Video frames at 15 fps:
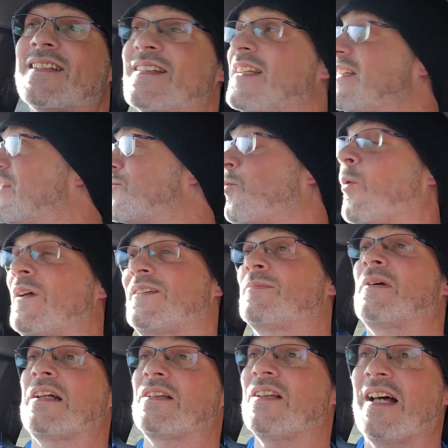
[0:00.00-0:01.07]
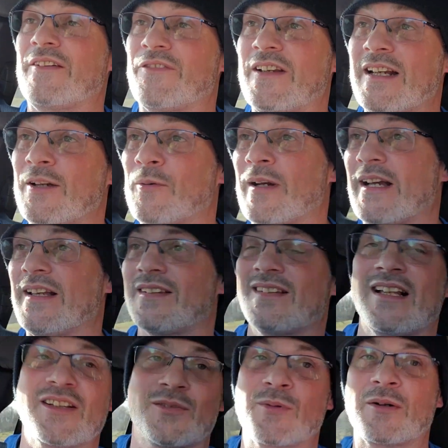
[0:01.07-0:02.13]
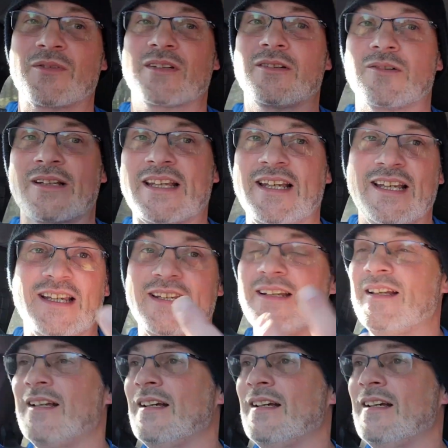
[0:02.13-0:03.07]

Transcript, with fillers: stitches once in my life anyways, and that's when I was a little kid.